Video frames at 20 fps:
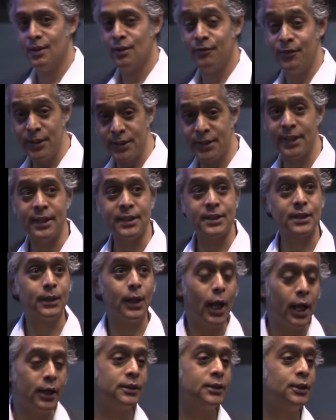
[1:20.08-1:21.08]
Physics
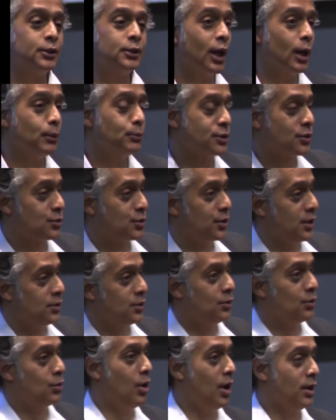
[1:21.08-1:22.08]
led to chemistry
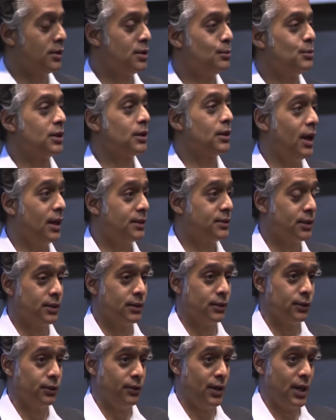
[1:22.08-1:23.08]
through quantum and
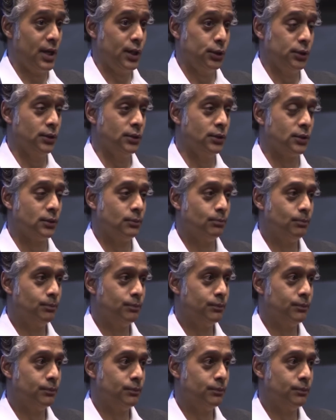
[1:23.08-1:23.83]
classical interactions.